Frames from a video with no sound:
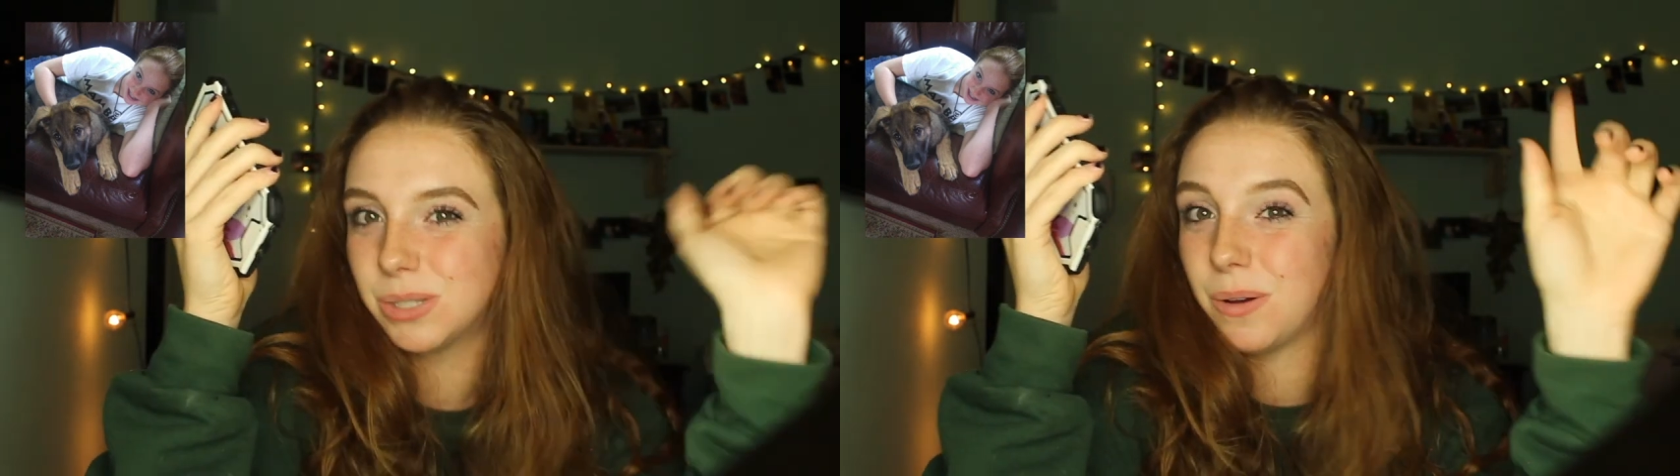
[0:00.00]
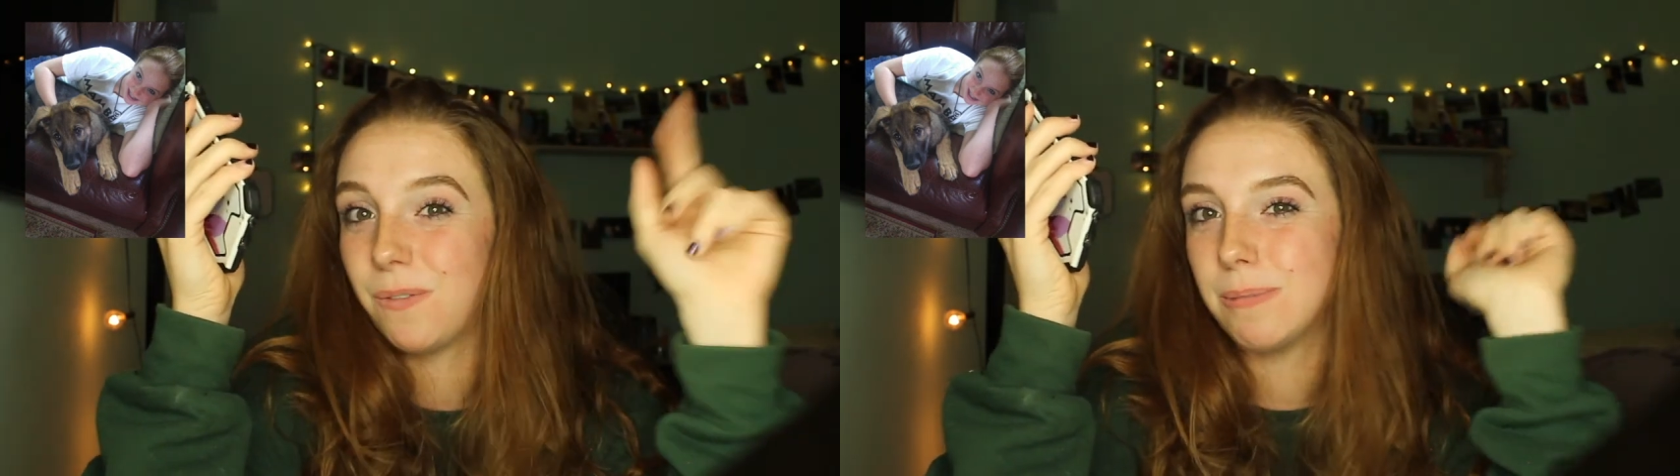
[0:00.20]

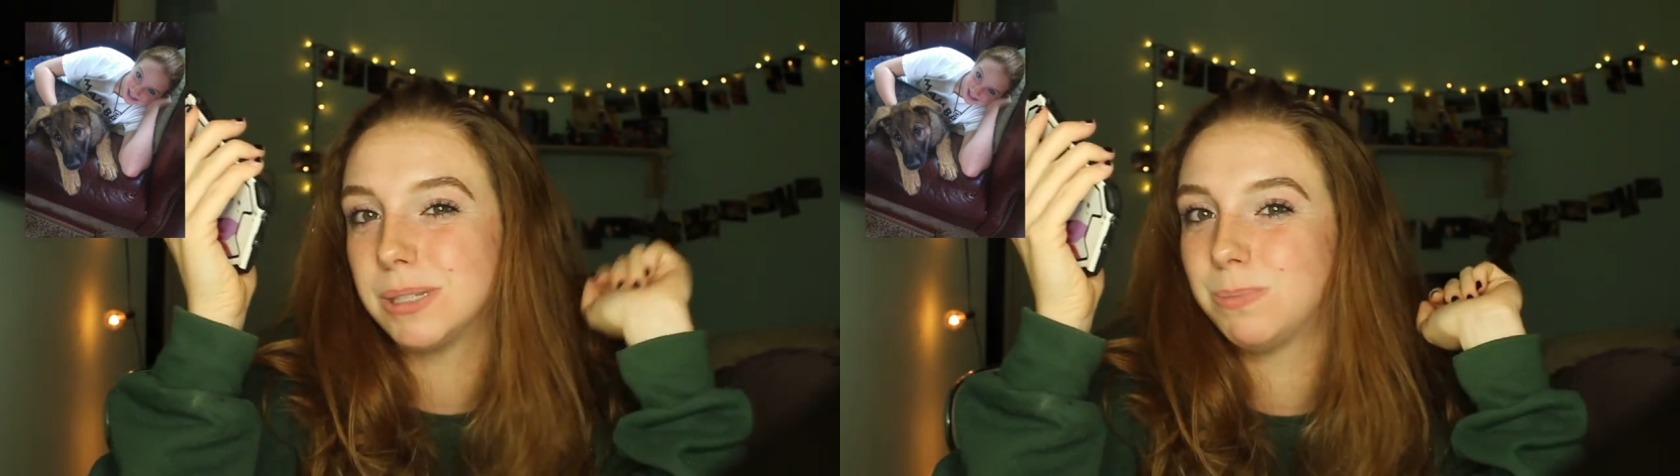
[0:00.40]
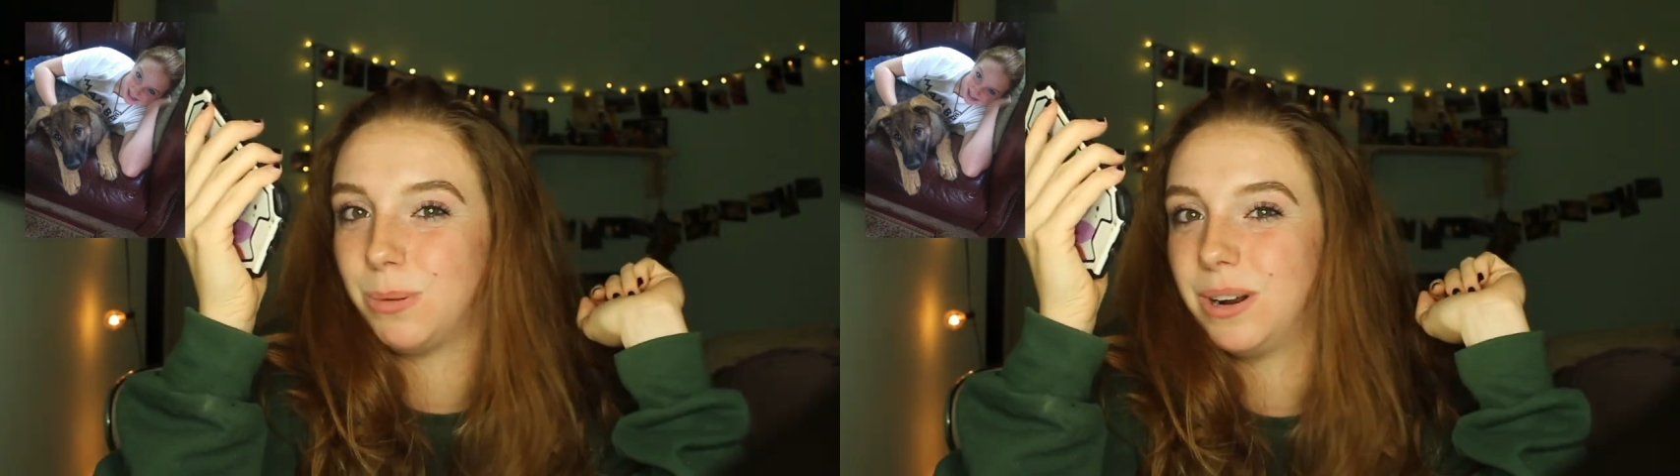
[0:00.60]
So if I'm
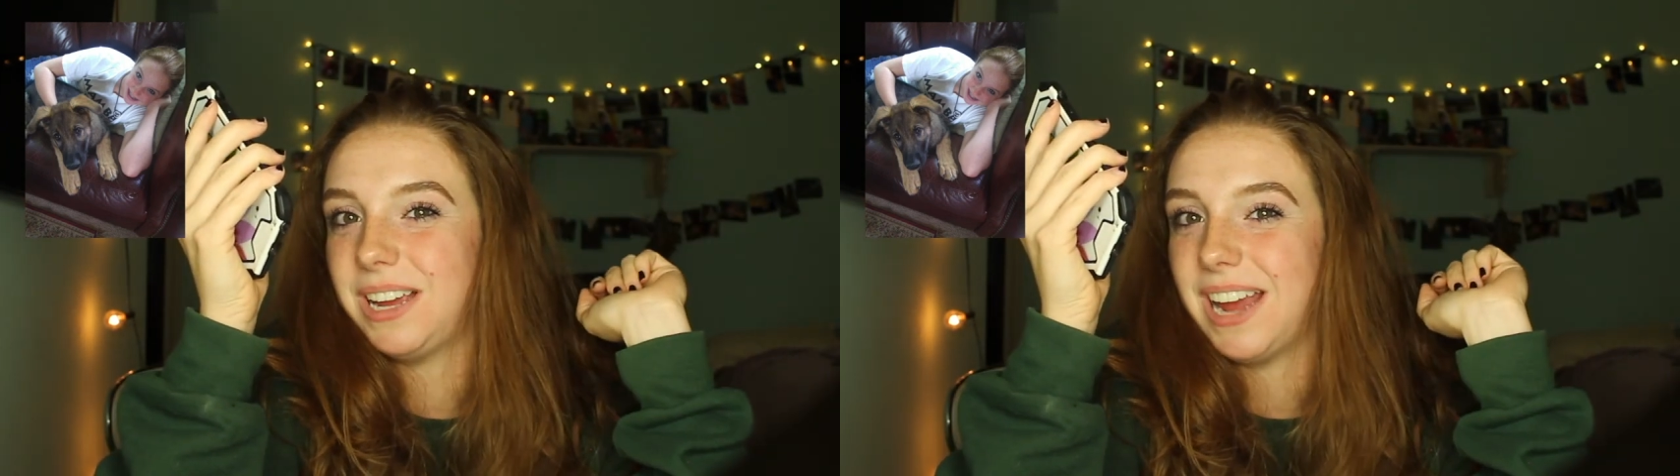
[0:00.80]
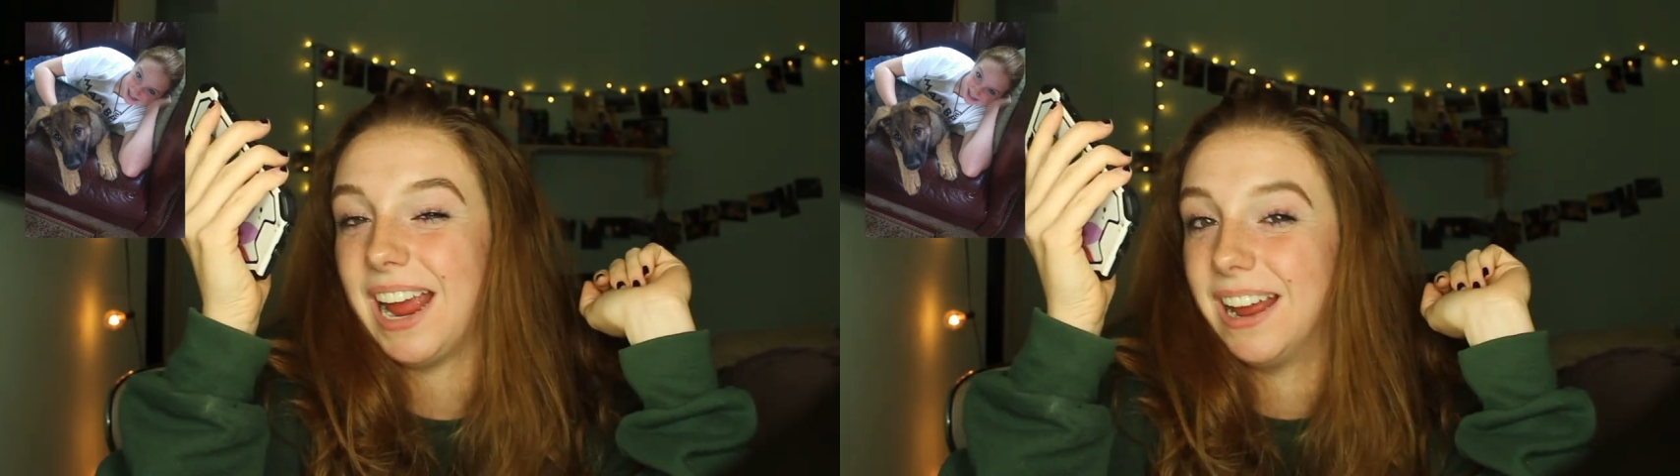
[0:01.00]

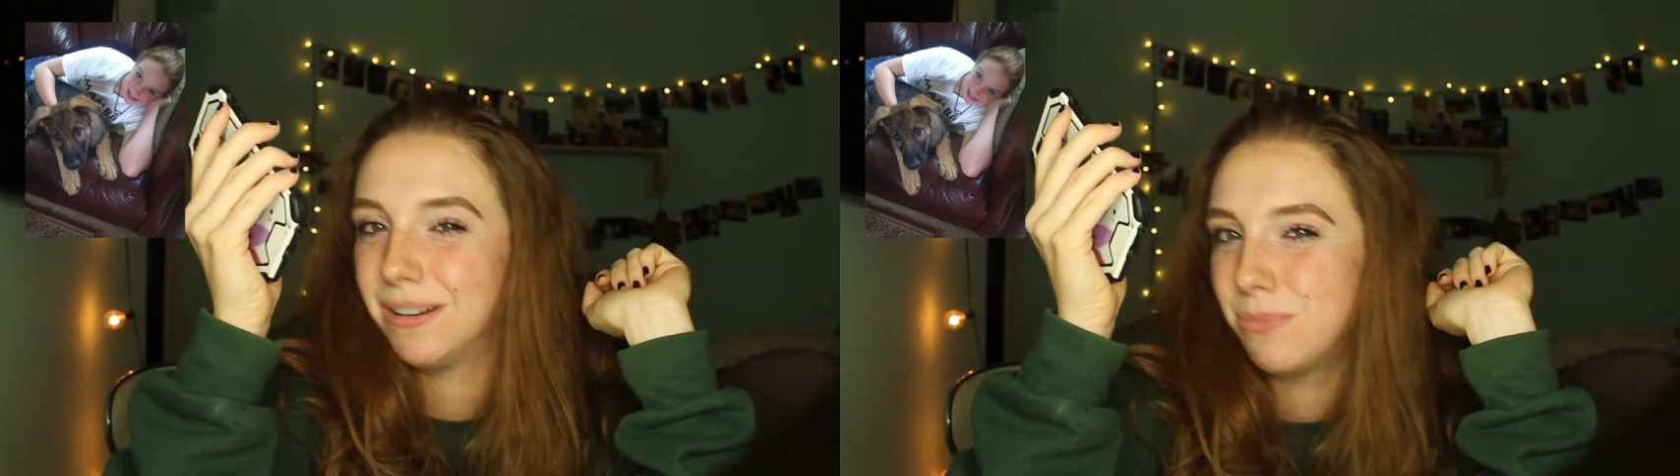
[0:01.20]
sporty and